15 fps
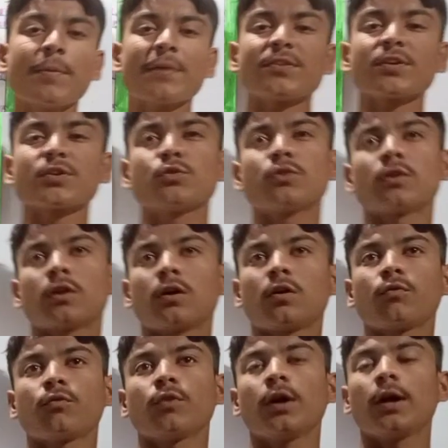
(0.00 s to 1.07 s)
basic unit
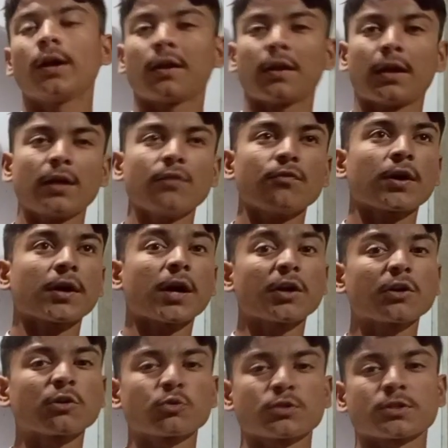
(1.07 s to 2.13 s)
of life
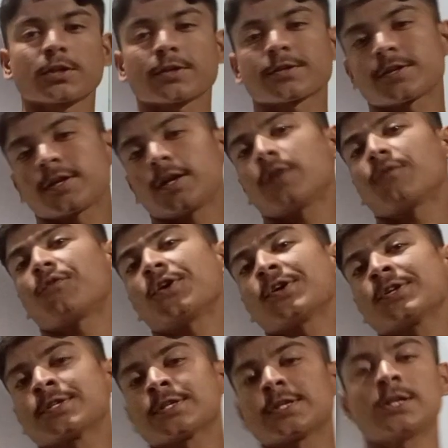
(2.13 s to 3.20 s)
according to structural and
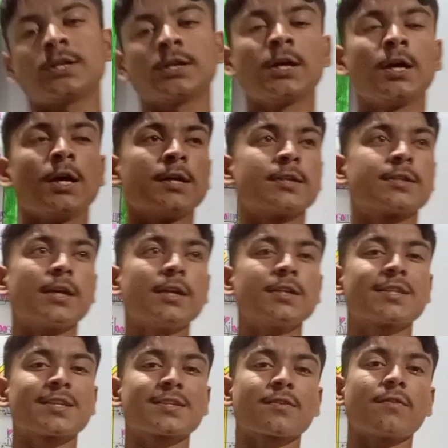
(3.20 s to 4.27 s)
functional. Cell is
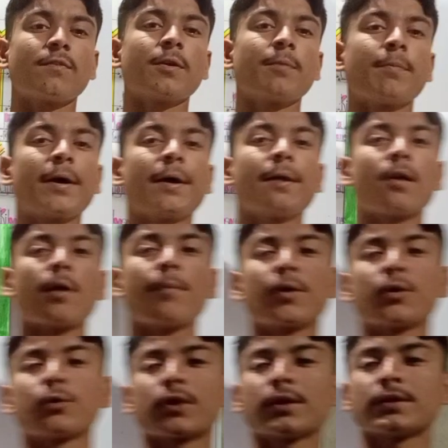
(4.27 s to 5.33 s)
discovered by
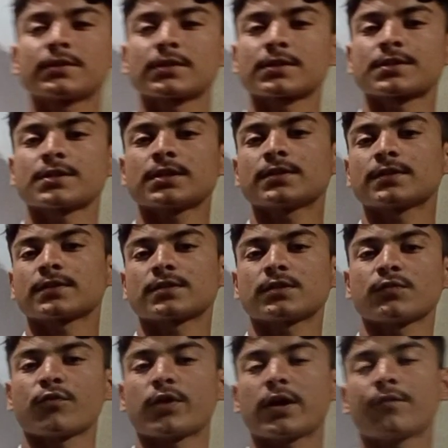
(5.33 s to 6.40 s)
Robert Hooke in
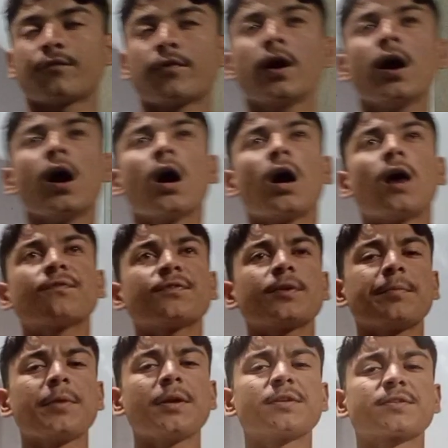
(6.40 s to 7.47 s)
1665. After
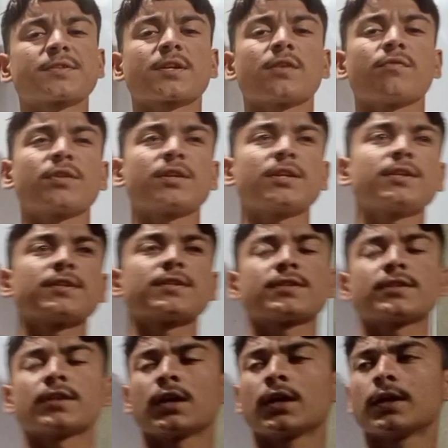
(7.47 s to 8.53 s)
many
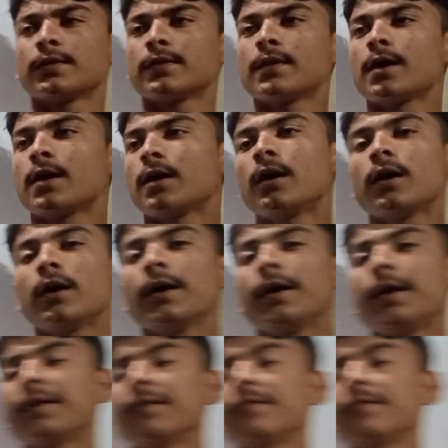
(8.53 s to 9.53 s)
discoveries, it